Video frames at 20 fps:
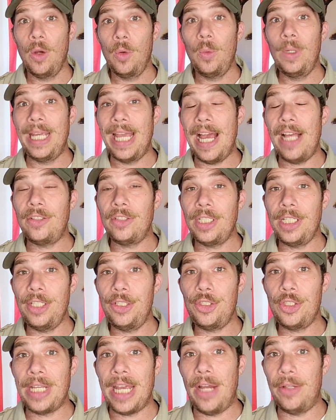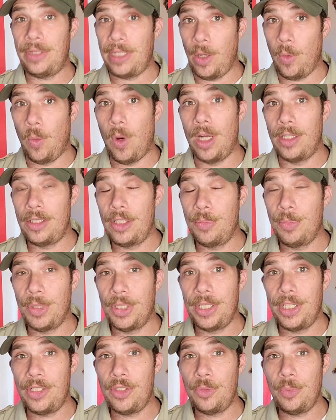We ask each scout that wants to
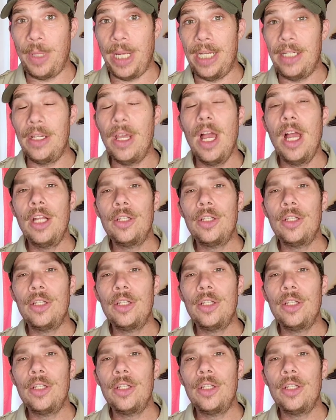participate